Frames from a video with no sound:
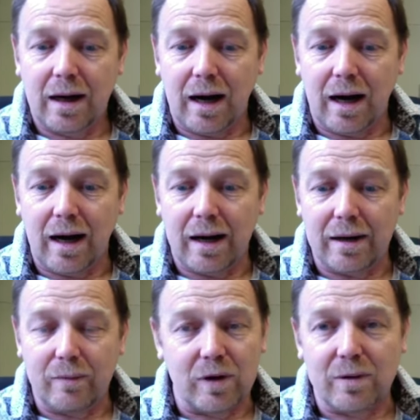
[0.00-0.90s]

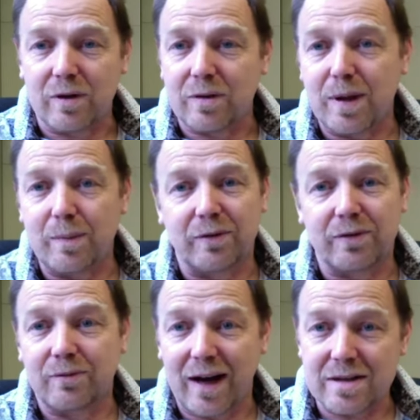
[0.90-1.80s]
I work with people
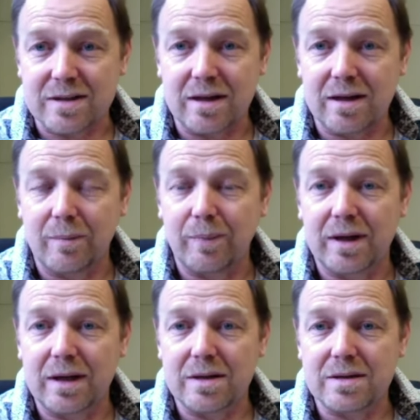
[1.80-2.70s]
from vaccine
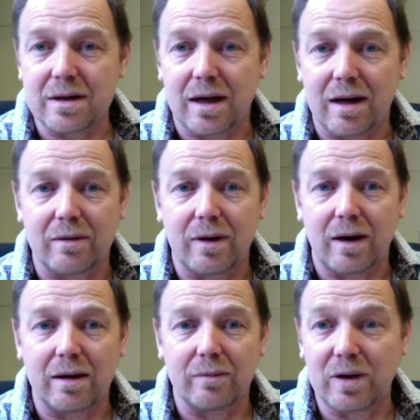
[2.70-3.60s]
companies. I,
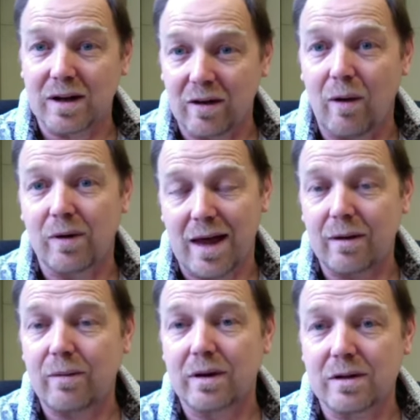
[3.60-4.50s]
I work a lot with
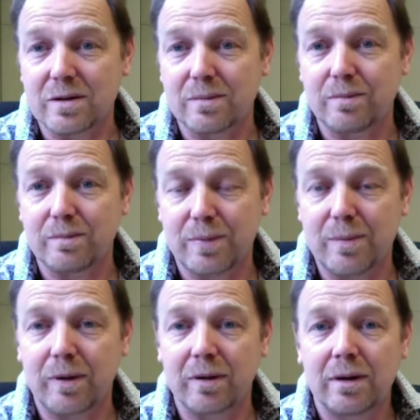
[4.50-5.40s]
aquaculture
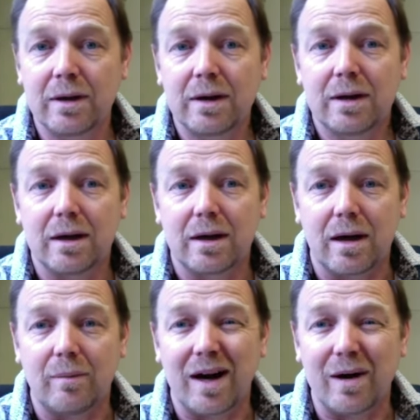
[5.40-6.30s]
people.
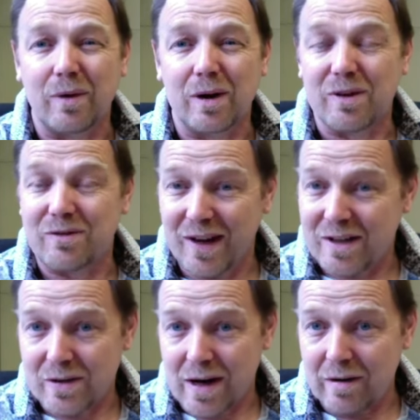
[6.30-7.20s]
Um, I work with
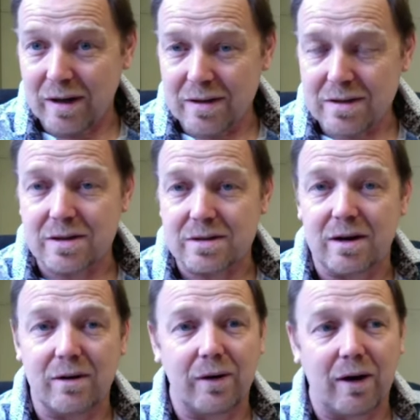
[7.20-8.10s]
veterinarians because
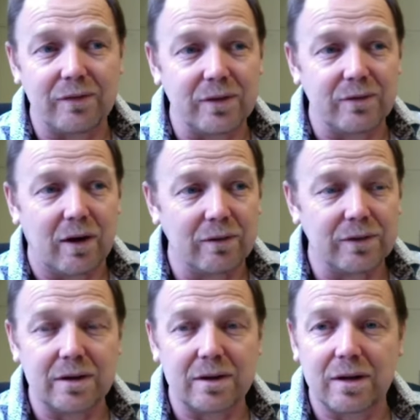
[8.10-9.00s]
they're often involved
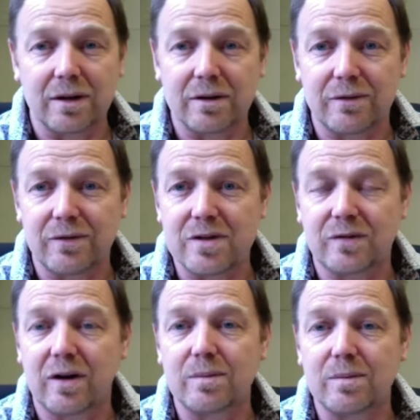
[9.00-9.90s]
in the, the fish
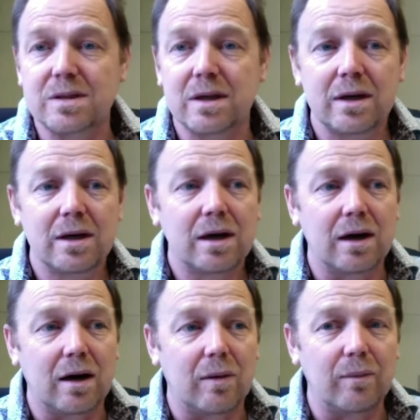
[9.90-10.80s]
farms.
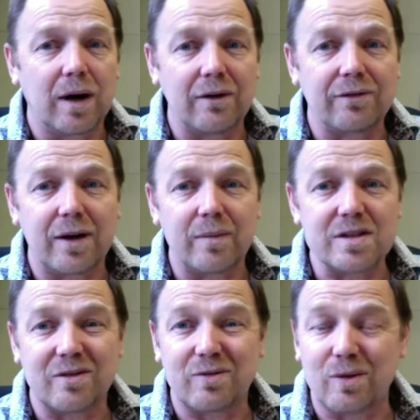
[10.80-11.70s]
Um, I find
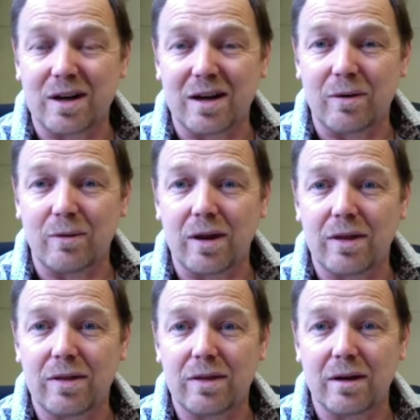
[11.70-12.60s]
myself working
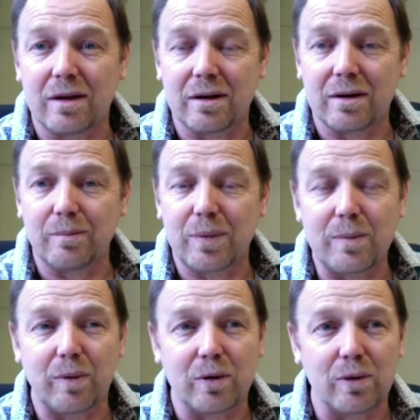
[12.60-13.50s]
with uh,
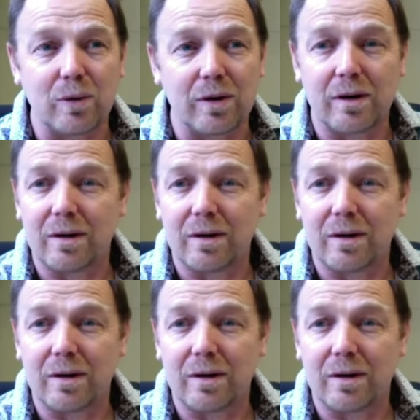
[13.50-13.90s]
people who are